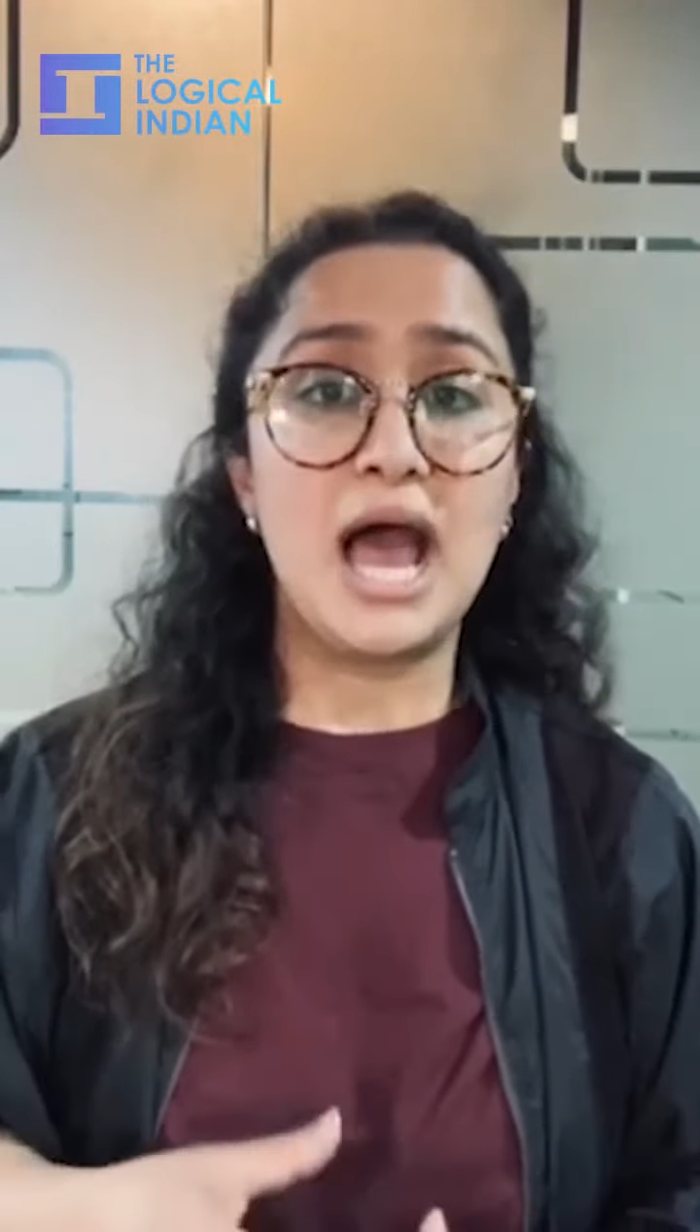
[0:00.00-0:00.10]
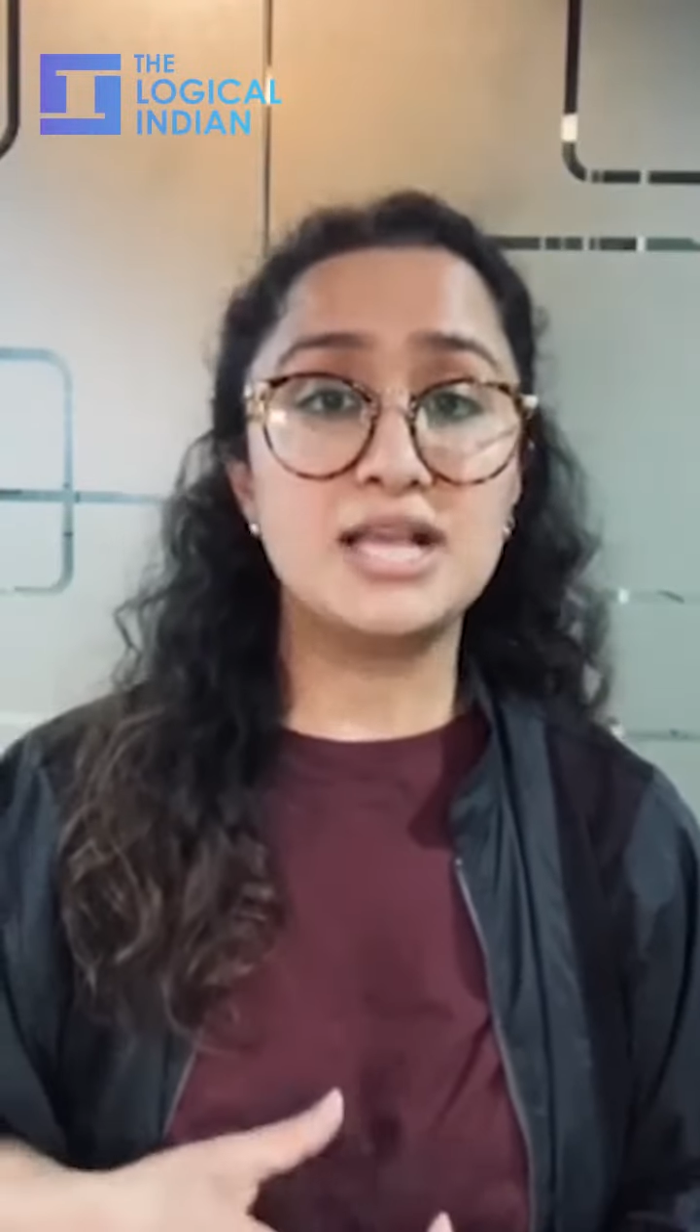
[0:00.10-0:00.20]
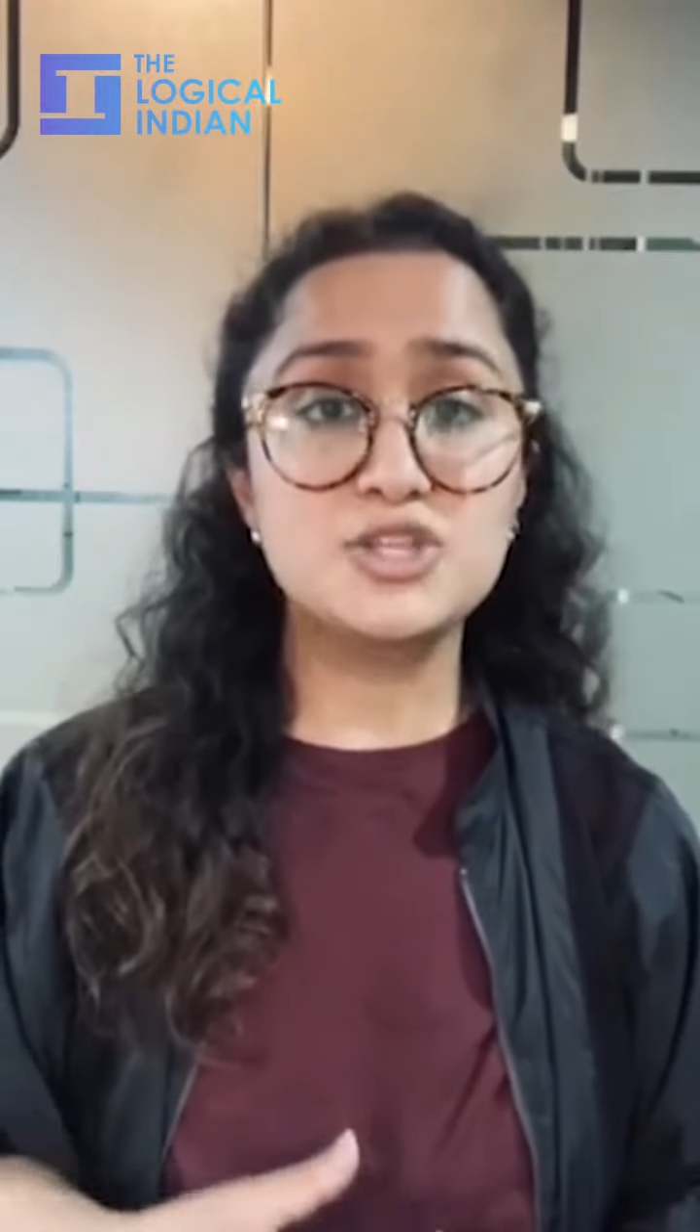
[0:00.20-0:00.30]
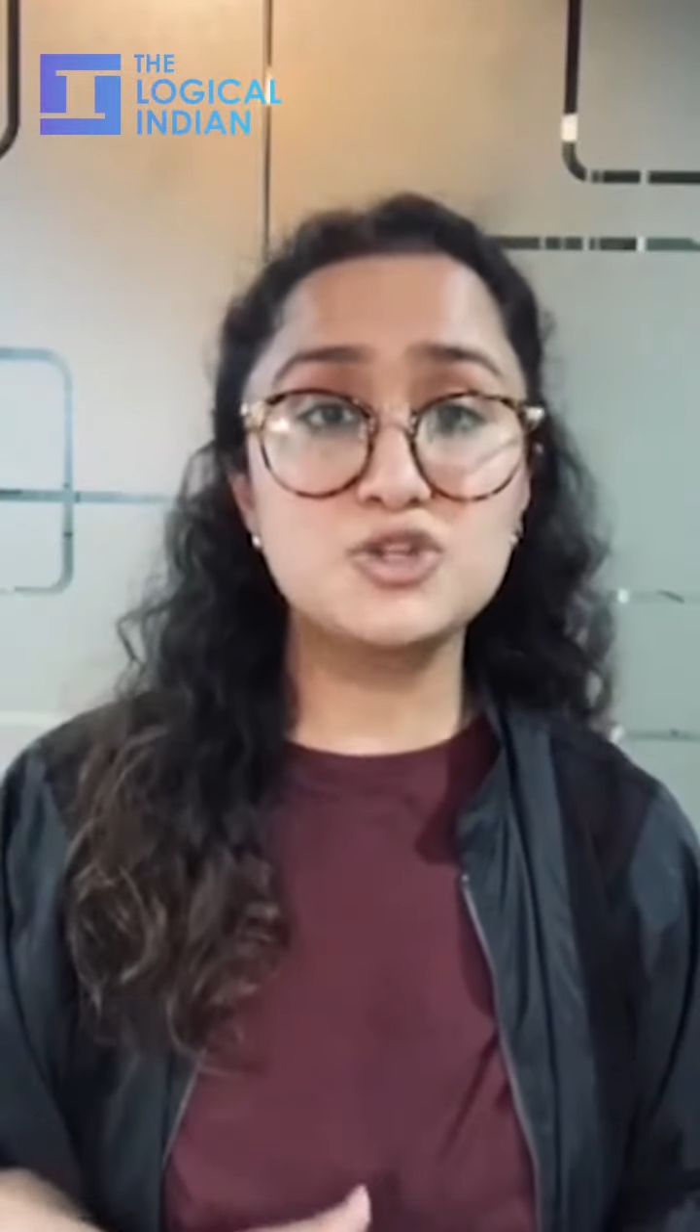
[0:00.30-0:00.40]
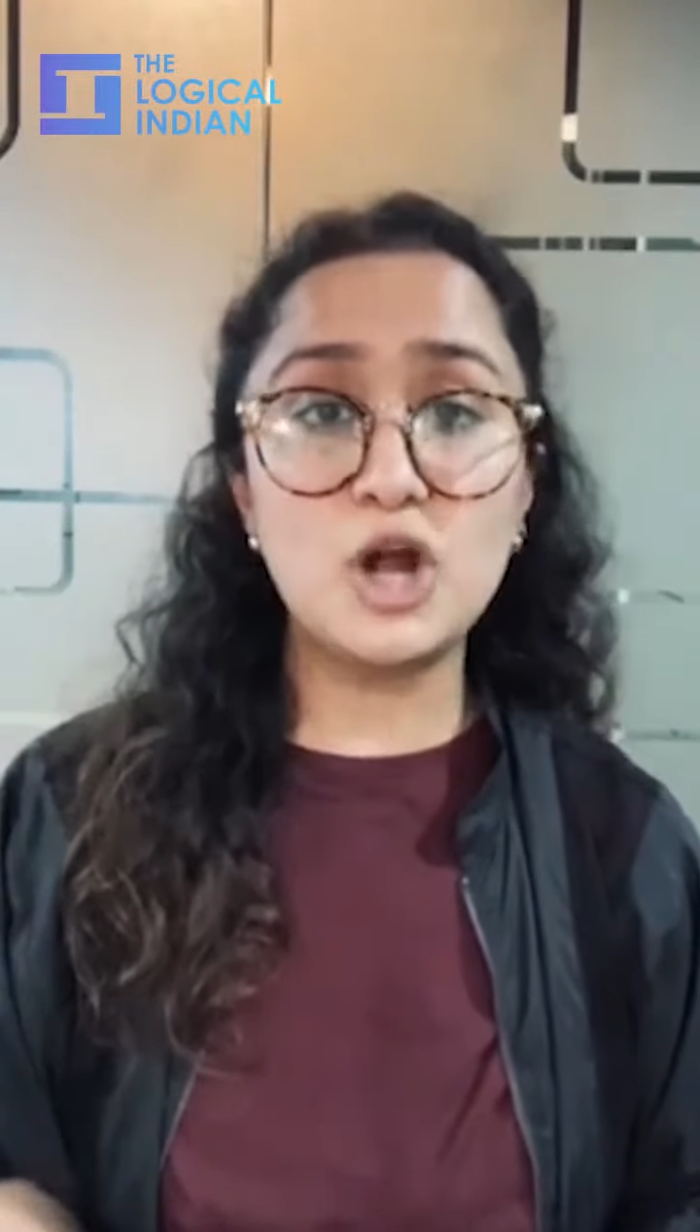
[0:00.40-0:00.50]

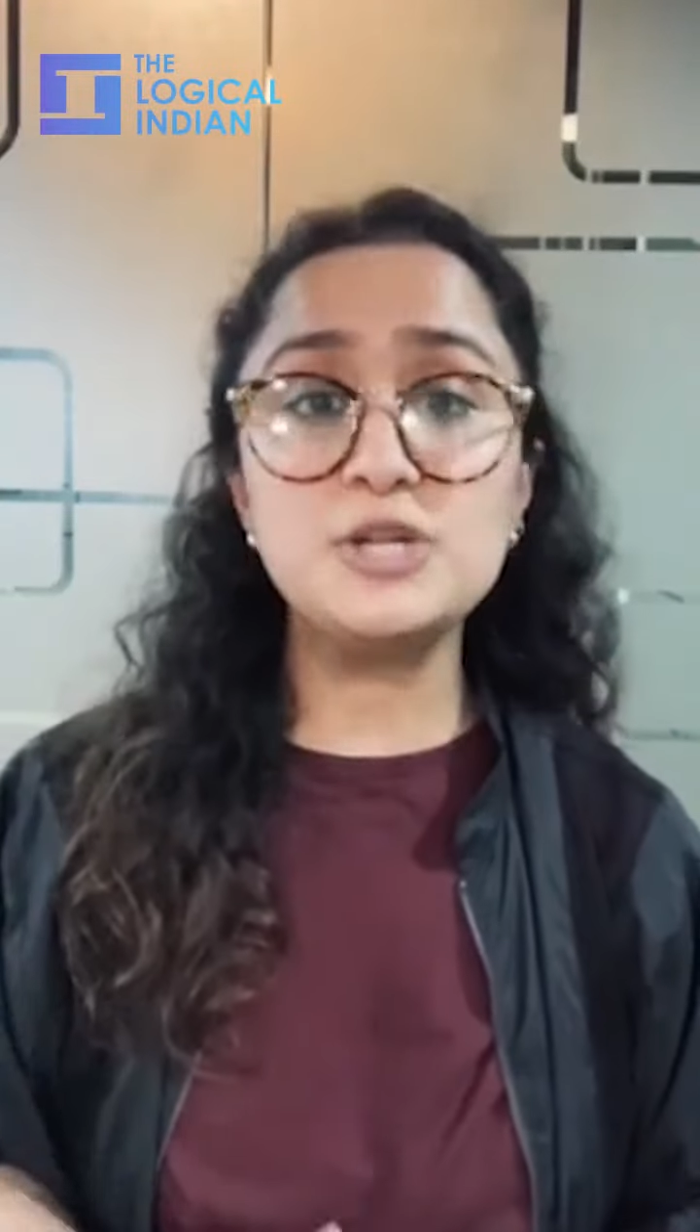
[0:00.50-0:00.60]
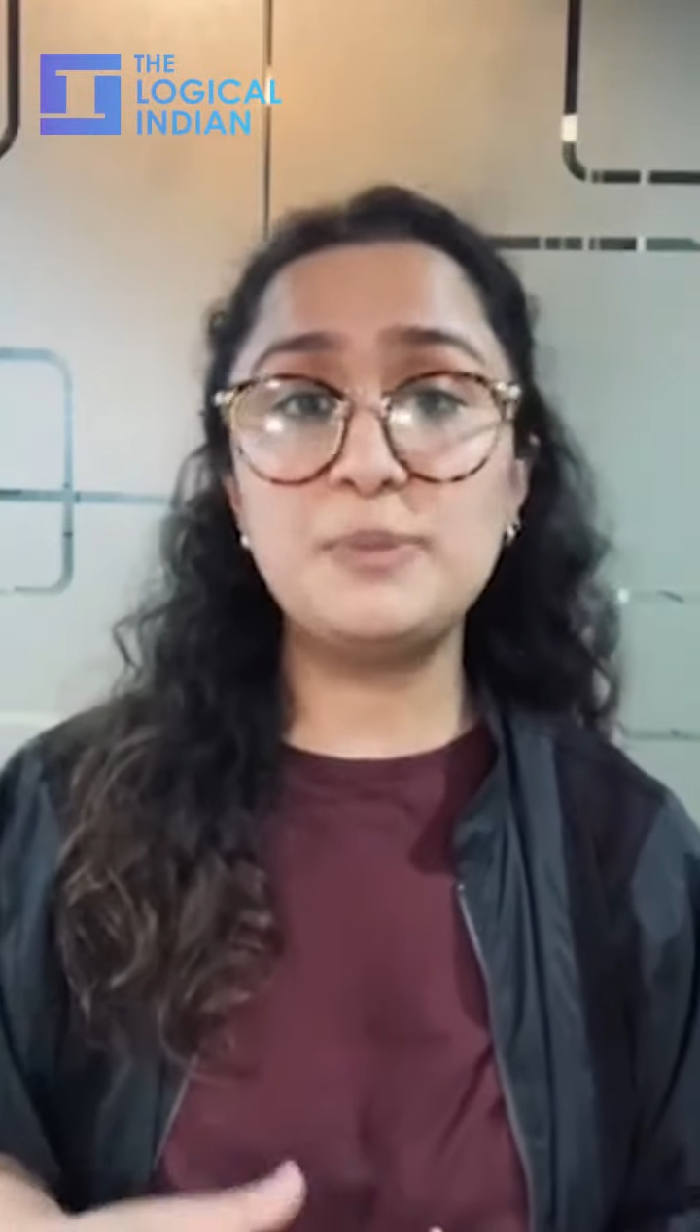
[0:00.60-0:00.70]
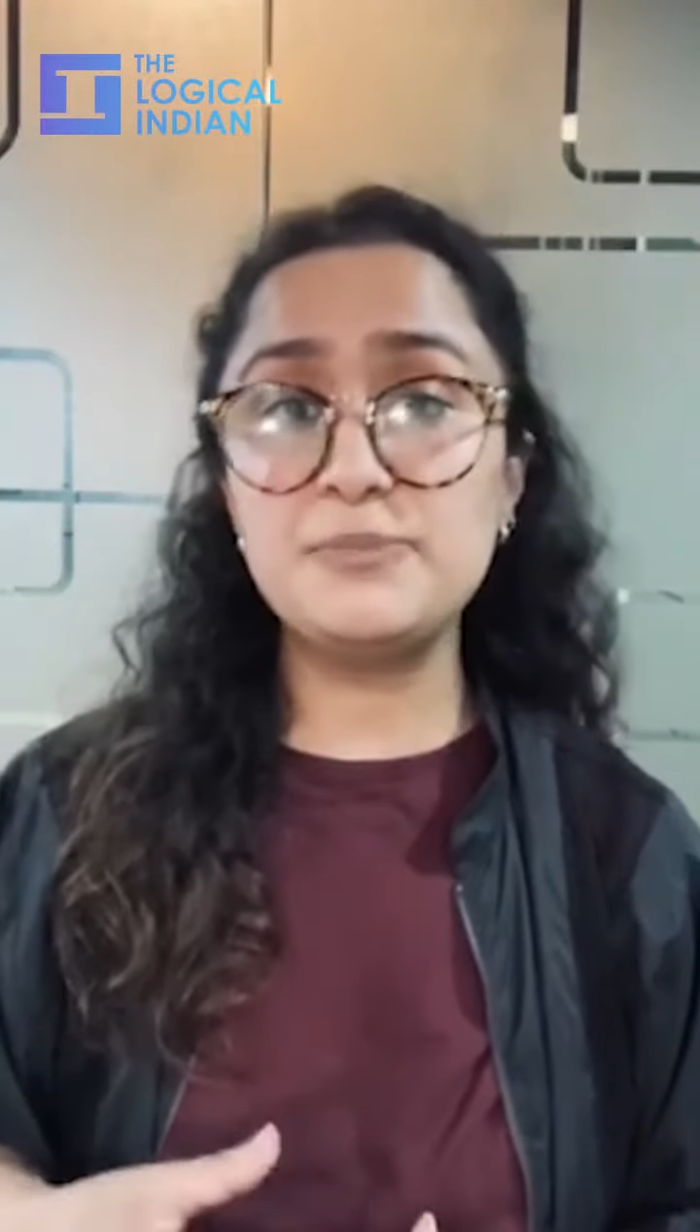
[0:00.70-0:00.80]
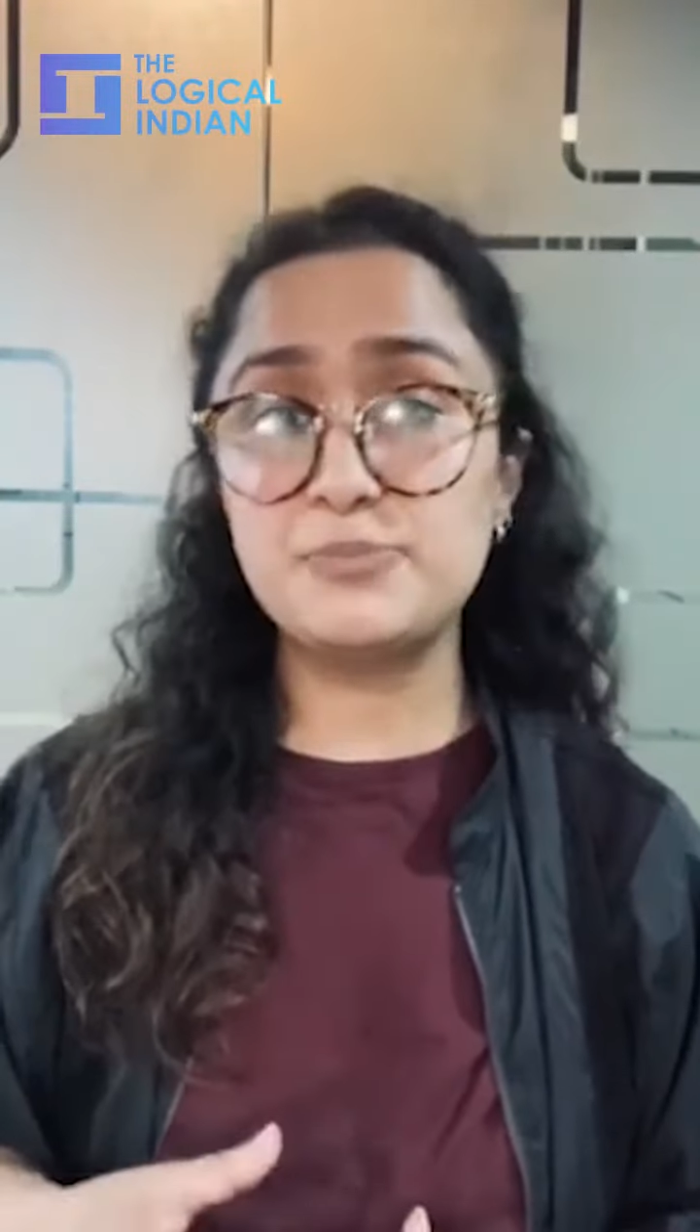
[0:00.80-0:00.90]
has not been